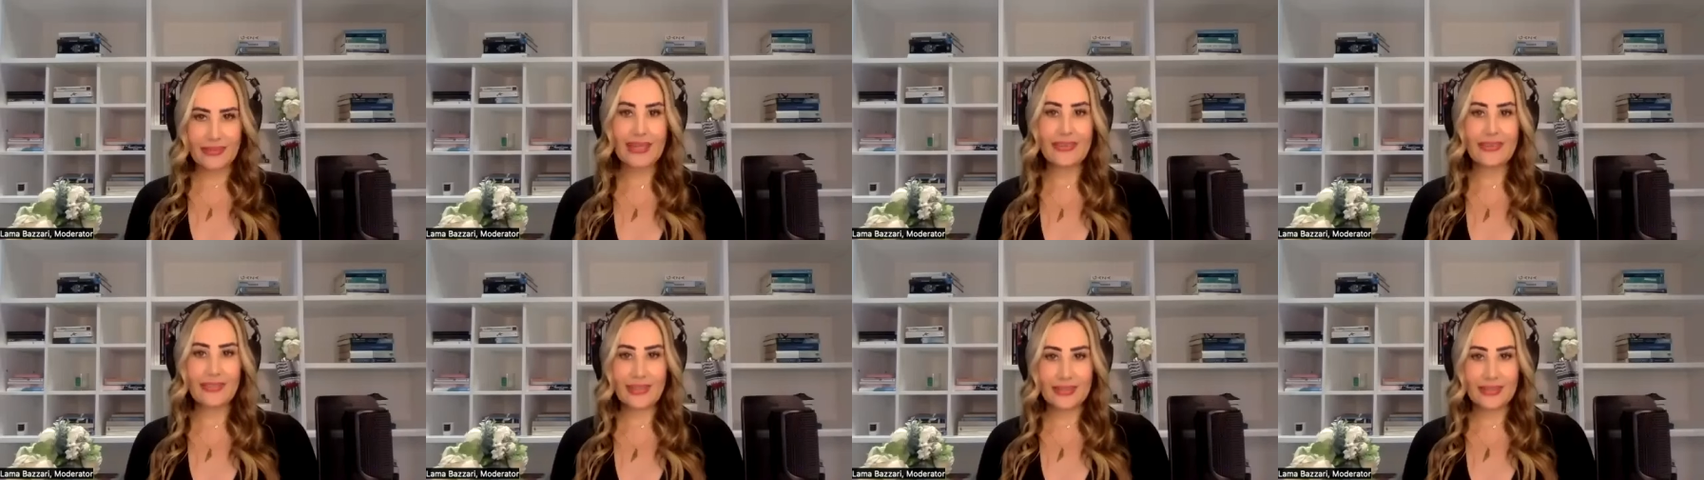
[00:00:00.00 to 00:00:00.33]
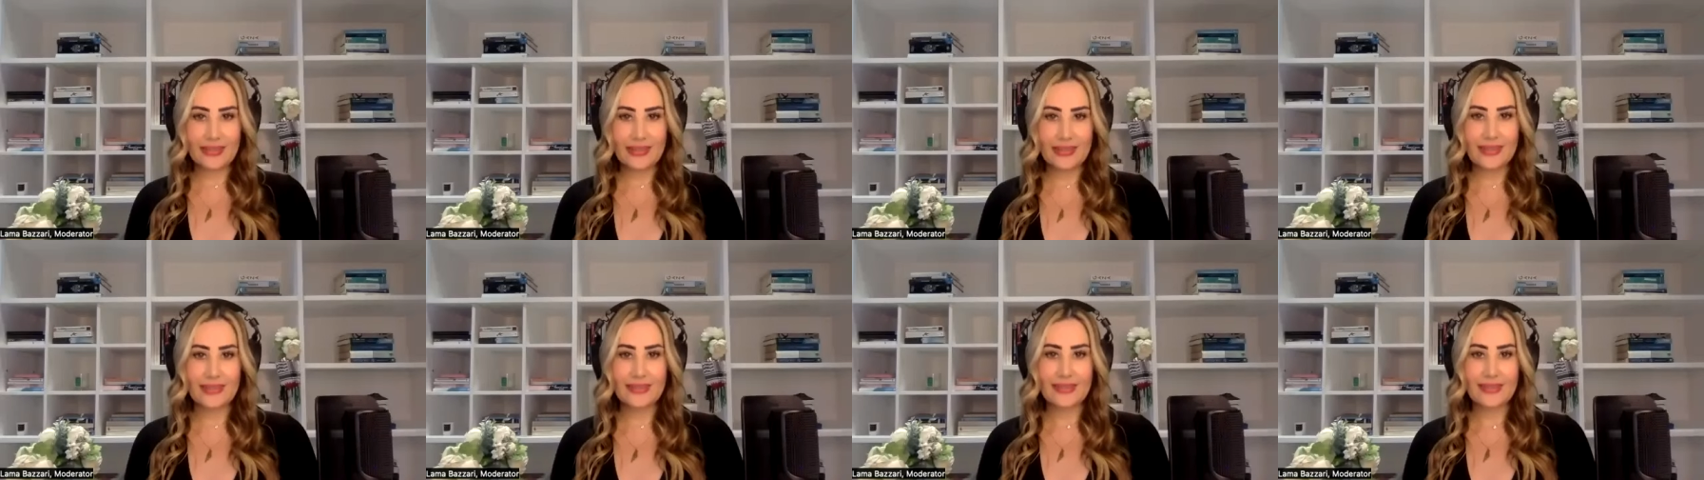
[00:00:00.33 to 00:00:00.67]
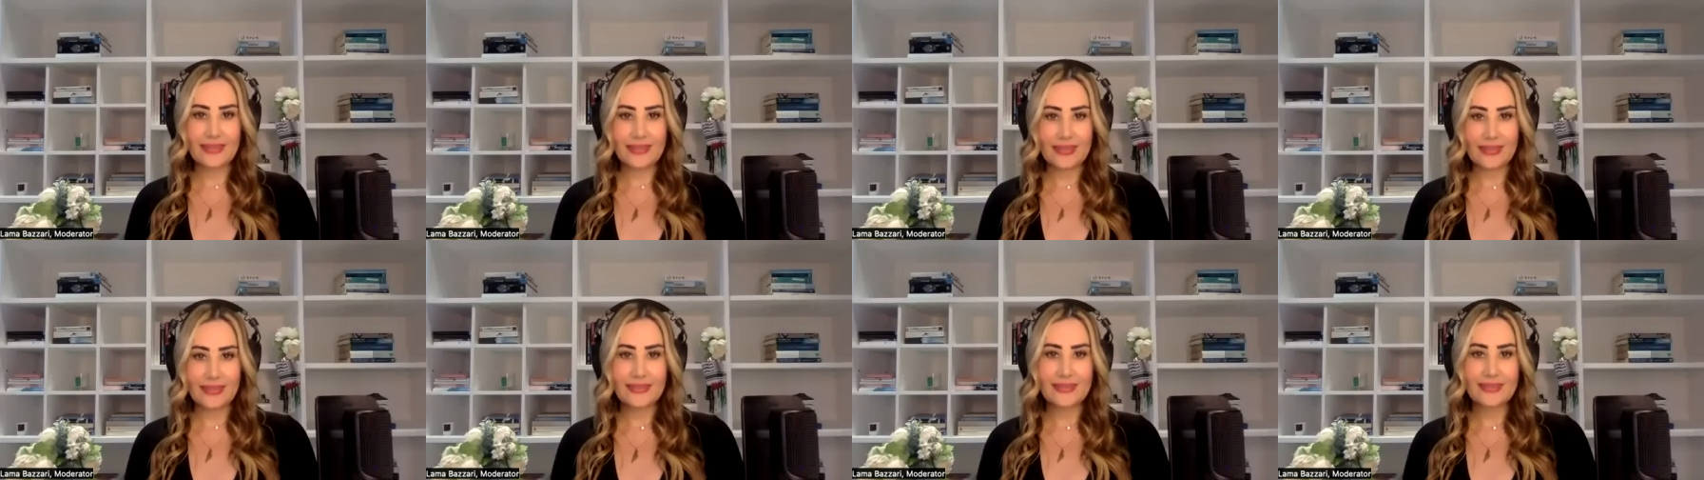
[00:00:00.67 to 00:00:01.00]
yes, I did.
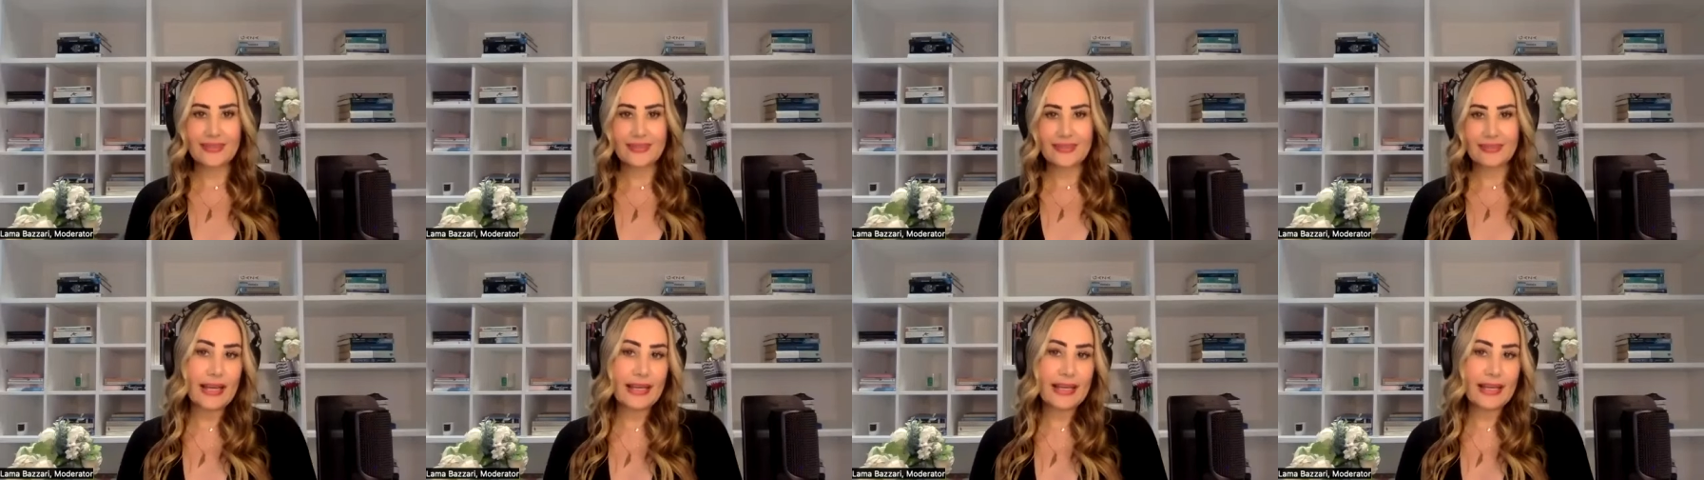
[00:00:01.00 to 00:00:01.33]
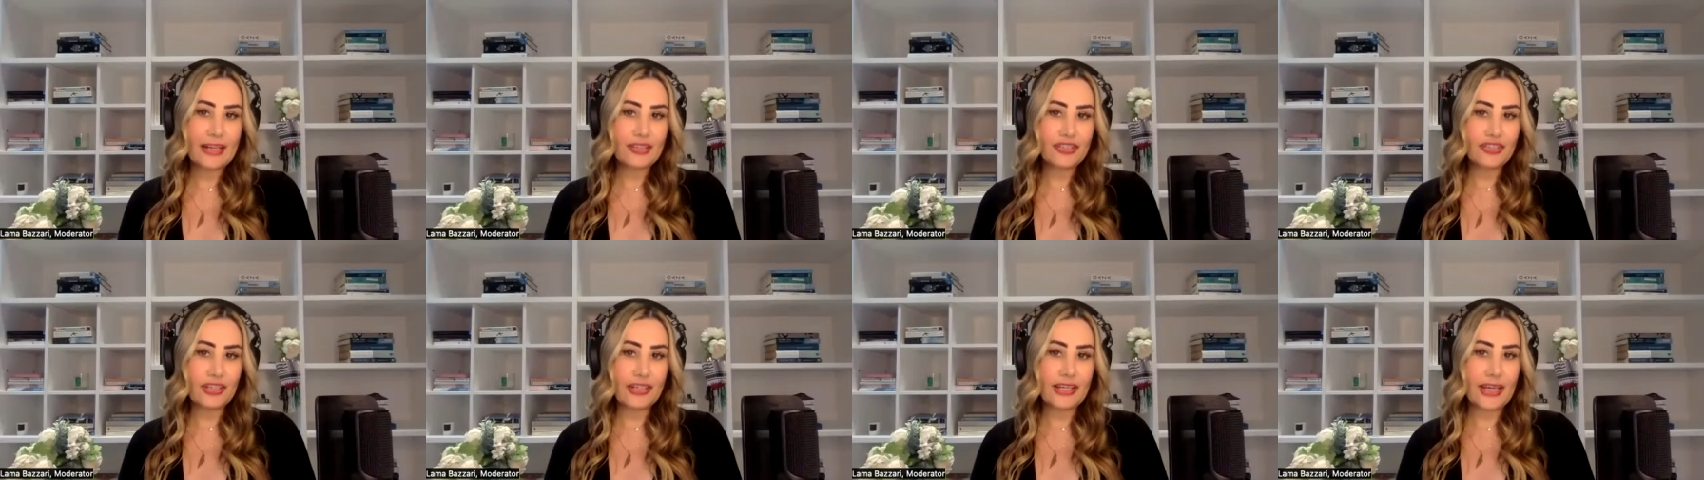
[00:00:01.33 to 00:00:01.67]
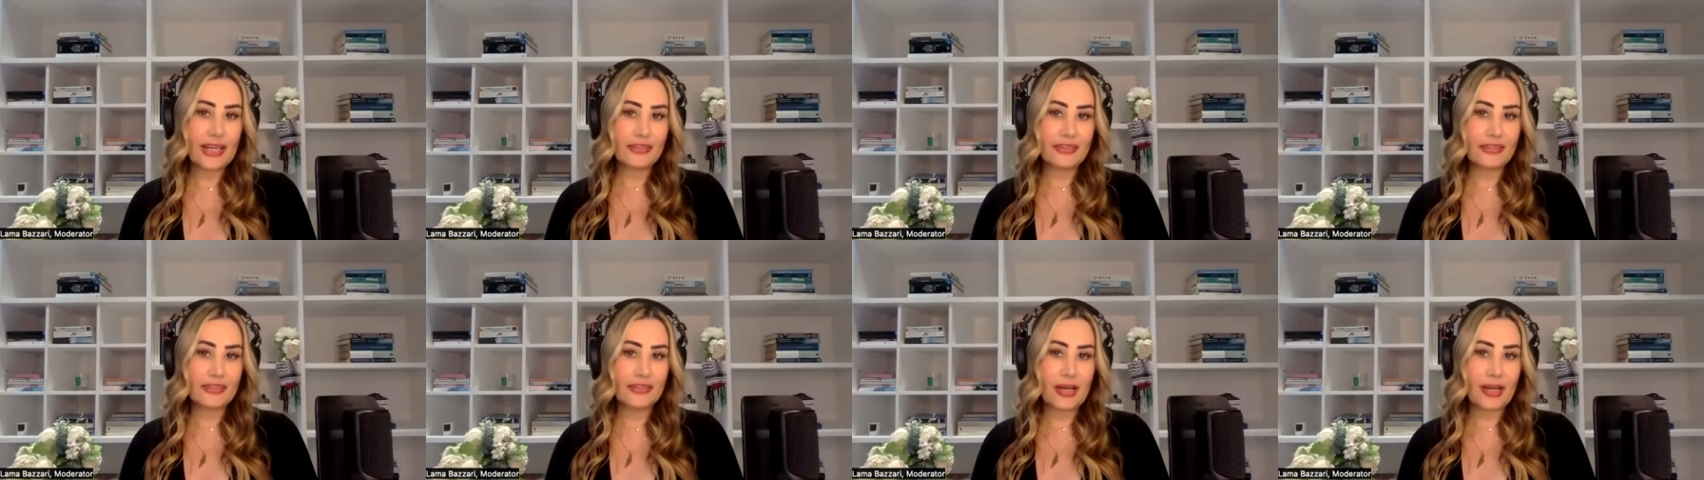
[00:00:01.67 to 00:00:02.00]
Okay. I actually
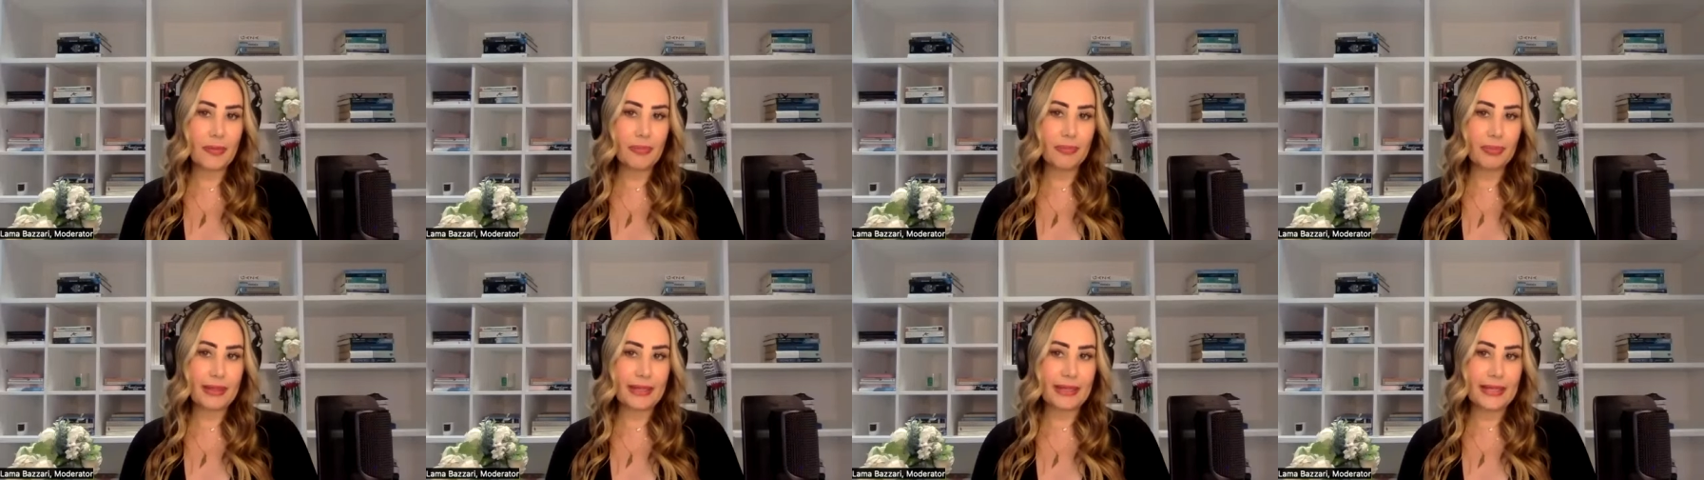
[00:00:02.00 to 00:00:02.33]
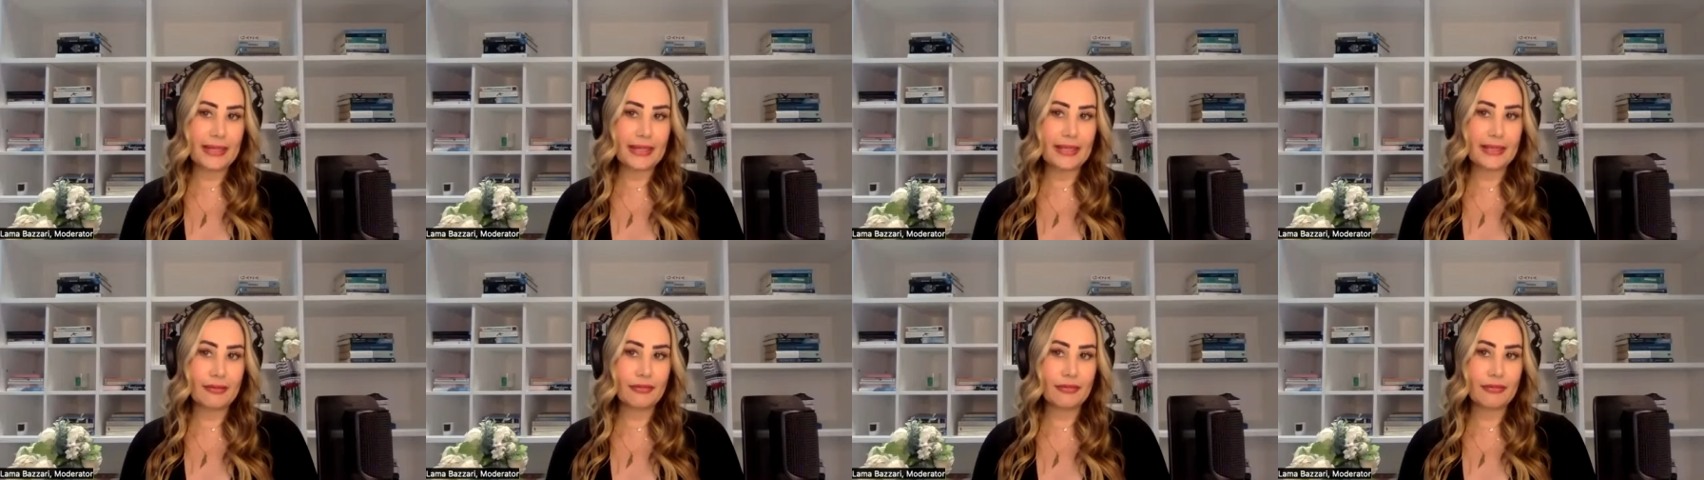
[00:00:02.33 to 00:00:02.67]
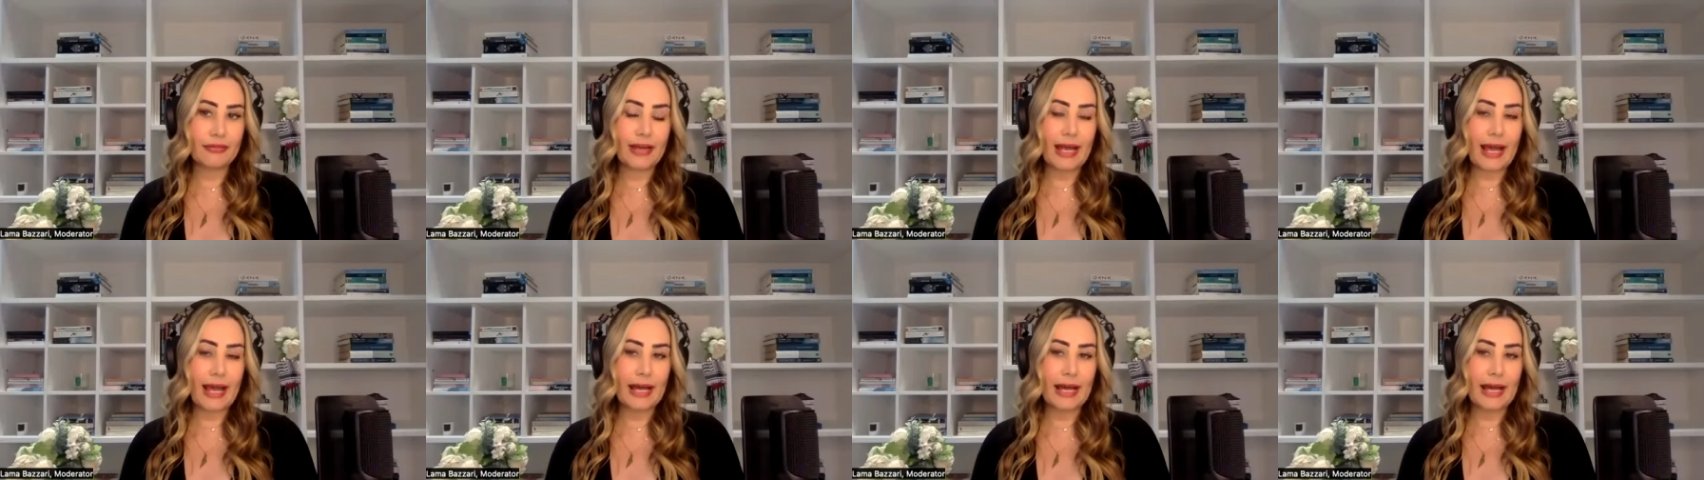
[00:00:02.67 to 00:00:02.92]
ended up in,